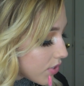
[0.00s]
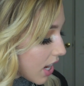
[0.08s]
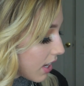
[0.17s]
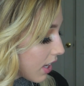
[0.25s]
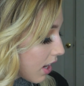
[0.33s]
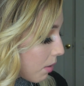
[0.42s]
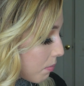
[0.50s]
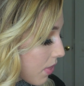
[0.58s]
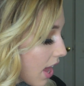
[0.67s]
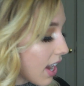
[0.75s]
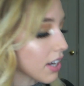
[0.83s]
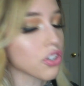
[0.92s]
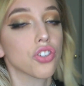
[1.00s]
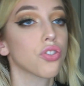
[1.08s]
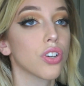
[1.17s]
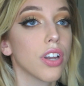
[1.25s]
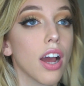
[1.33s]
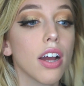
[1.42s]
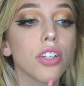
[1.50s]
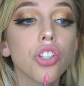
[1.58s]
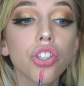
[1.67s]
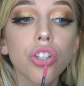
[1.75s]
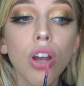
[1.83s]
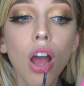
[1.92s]
Take it up that extra
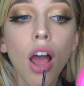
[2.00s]
notch.